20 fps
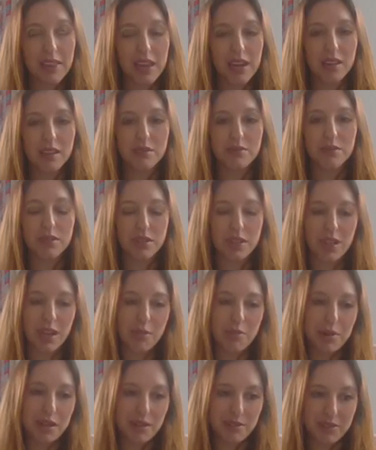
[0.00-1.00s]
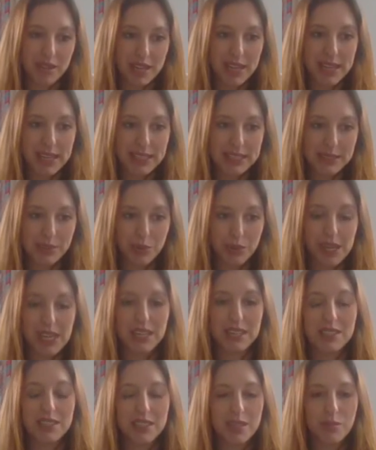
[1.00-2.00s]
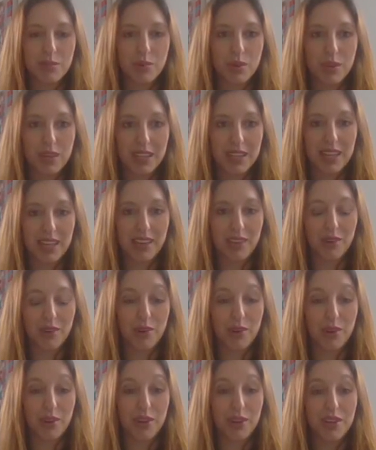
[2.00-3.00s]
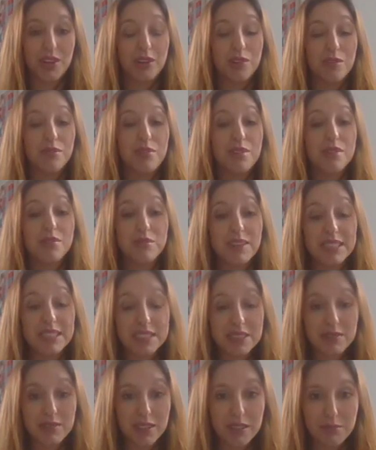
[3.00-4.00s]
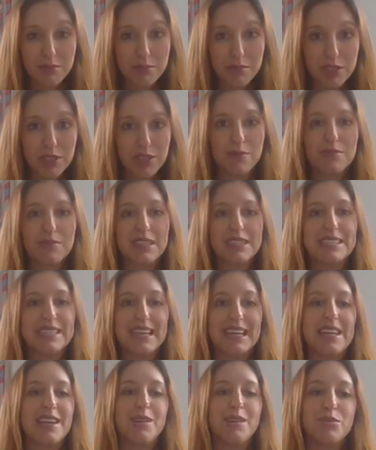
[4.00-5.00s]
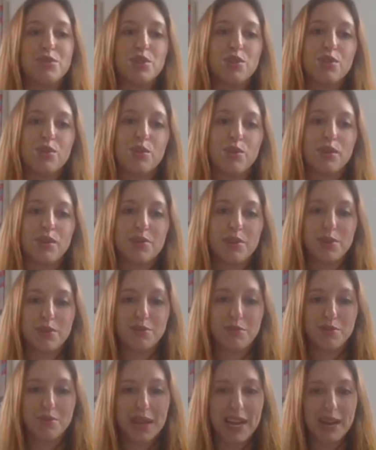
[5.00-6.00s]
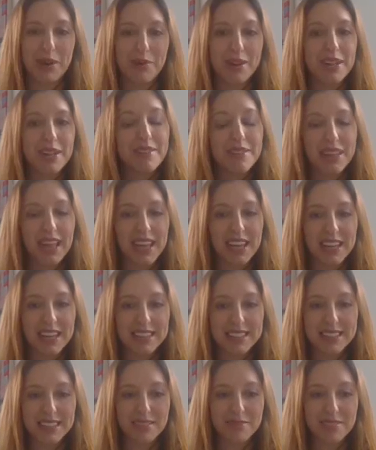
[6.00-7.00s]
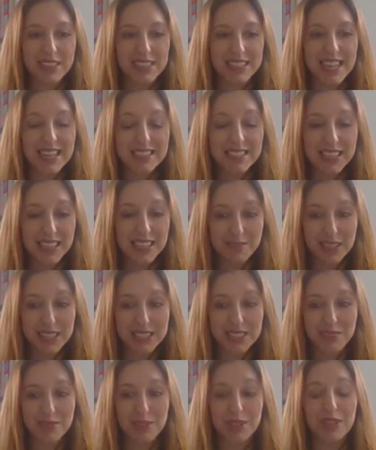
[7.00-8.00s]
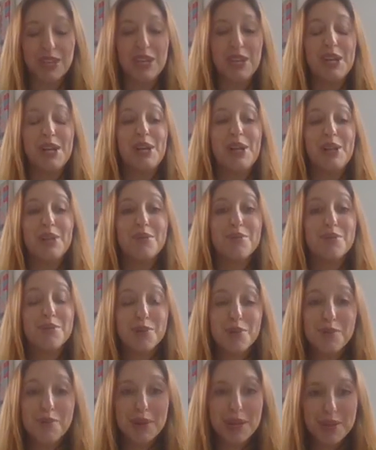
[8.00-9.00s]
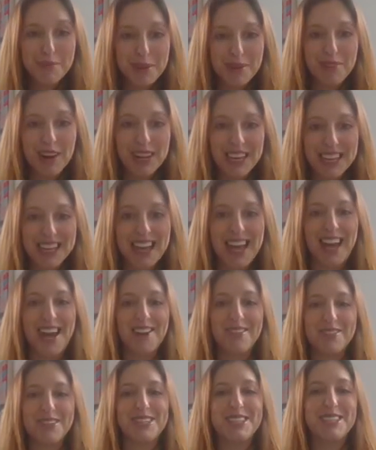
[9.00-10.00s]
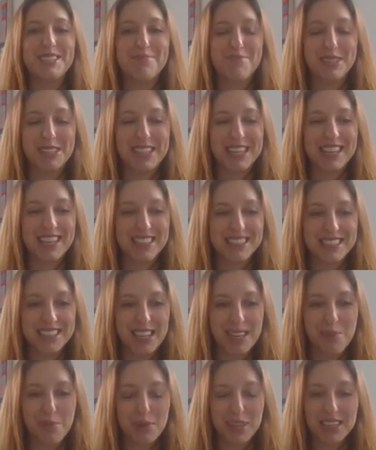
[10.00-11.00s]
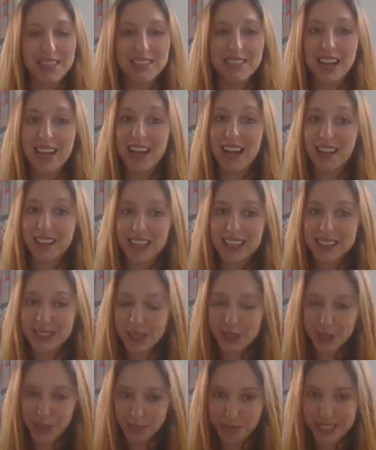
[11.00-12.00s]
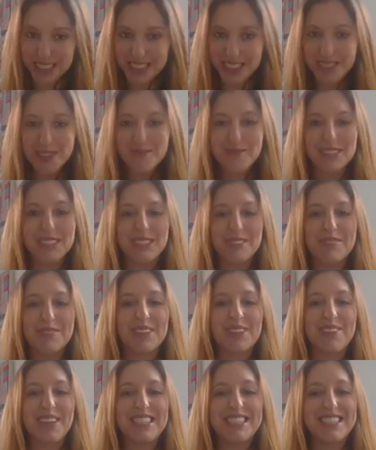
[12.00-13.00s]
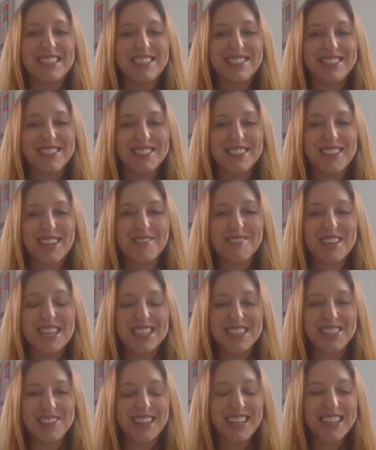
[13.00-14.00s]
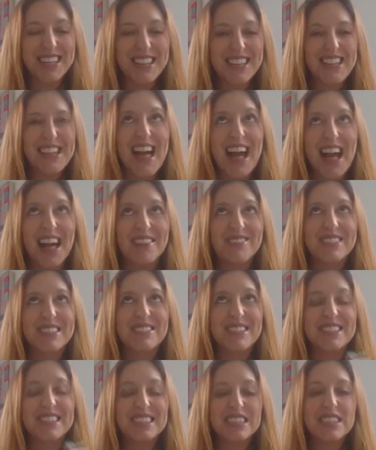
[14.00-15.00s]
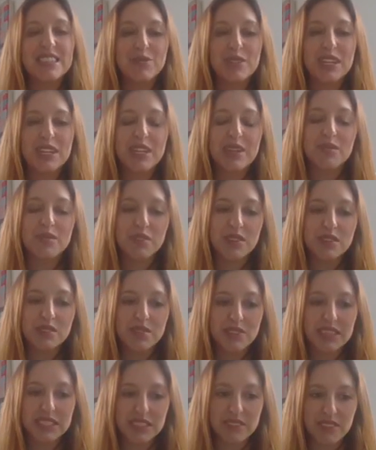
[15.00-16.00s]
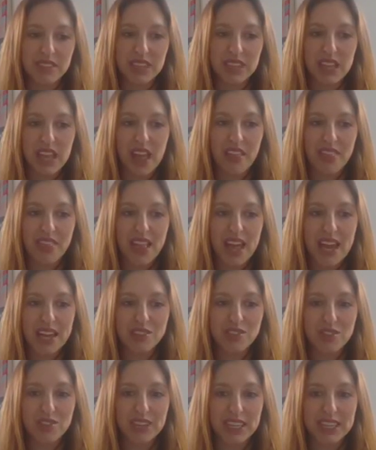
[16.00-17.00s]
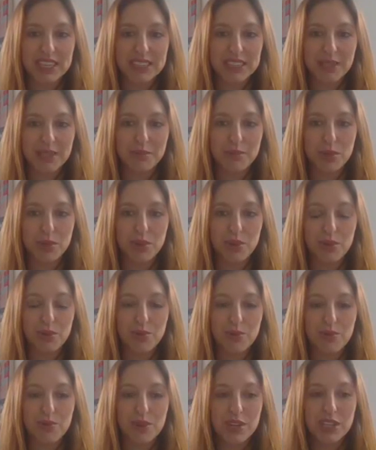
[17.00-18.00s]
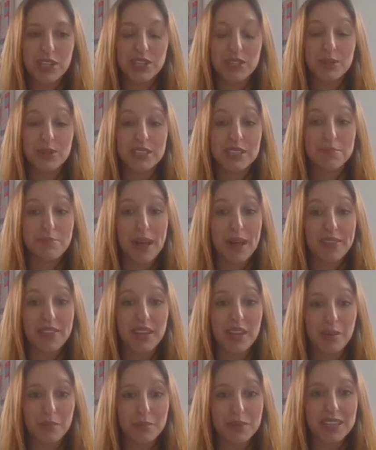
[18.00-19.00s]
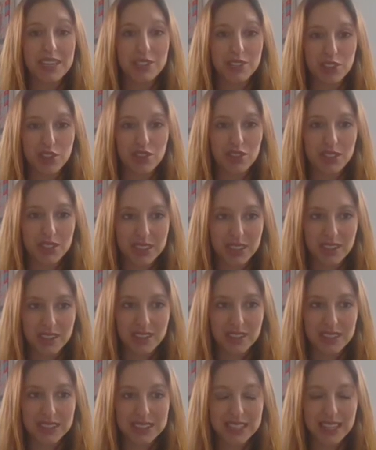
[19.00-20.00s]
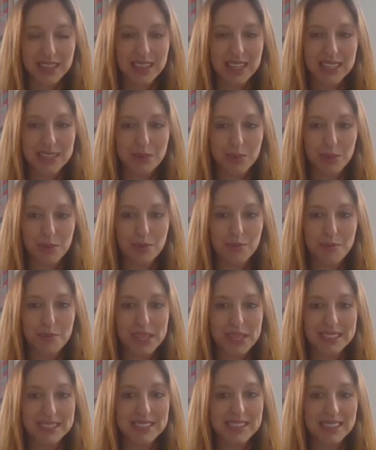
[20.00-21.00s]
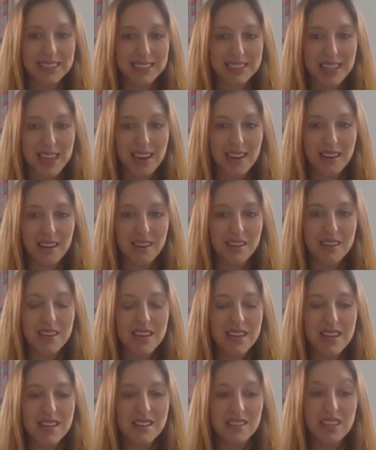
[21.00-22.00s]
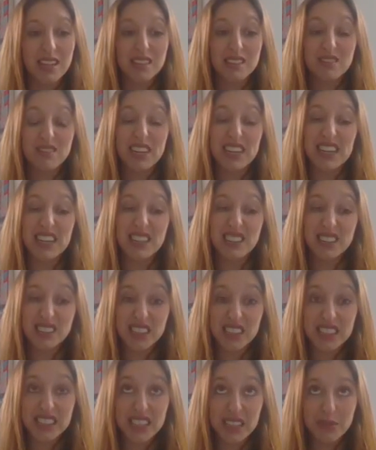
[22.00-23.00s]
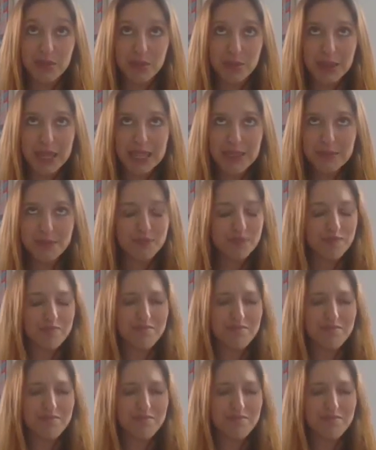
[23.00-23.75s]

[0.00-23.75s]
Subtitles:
And then after a couple of years, we ended up working on Vault Festival, which obviously I'm sure all of you are familiar with, and is a fantastic festival that would normally be running now, which is pretty gutting, but check out their social media for some of the great digital stuff they're doing. So we started working with Vault Festival, and that triggered a move to expand the company into cross arts, and that's what we've been since then. And that's really exciting for me.